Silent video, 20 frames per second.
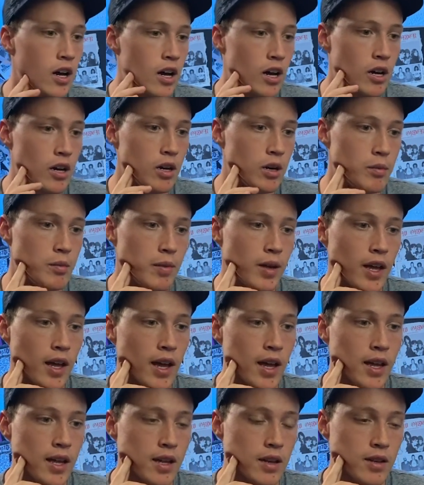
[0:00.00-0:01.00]

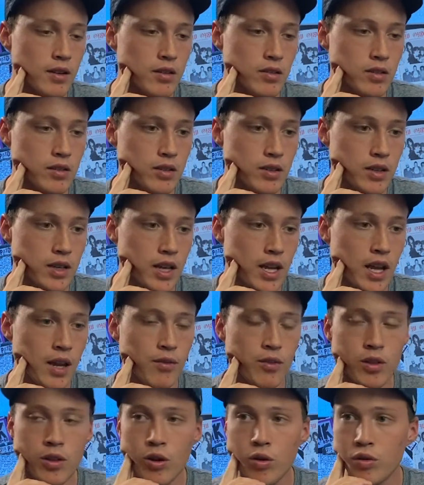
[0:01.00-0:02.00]
And
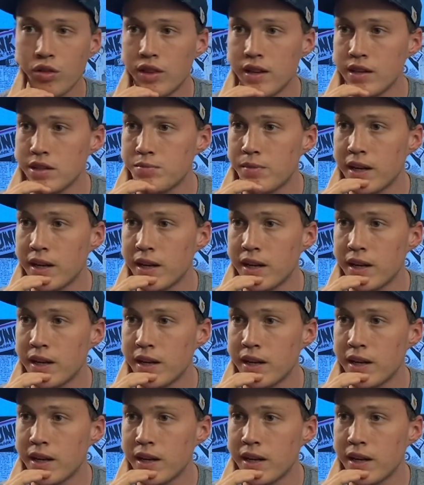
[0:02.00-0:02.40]
even though things